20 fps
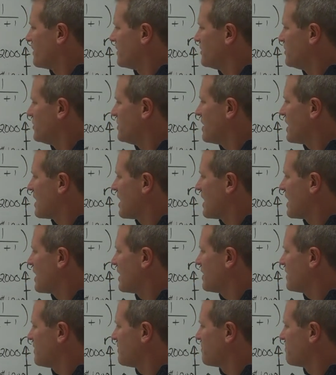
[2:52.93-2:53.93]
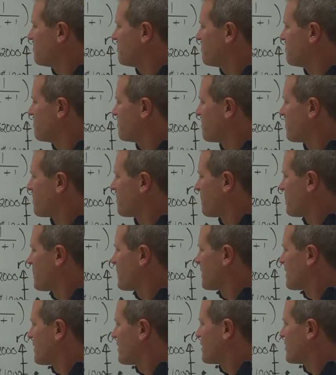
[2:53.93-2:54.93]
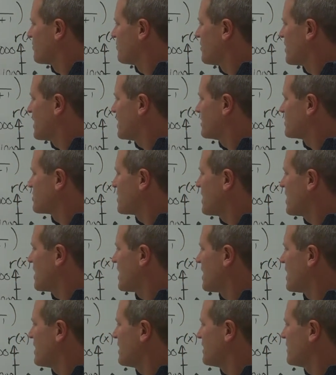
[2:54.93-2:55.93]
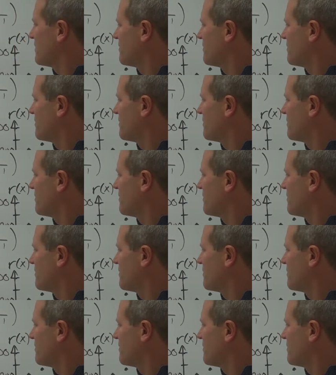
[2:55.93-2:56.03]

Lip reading: d high, minus high,